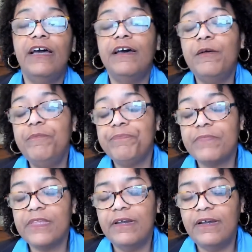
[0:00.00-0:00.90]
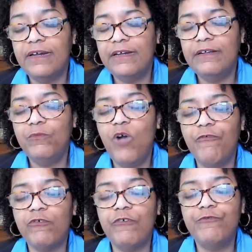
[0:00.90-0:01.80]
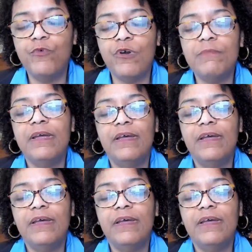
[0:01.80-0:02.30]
um, uh, welfare reform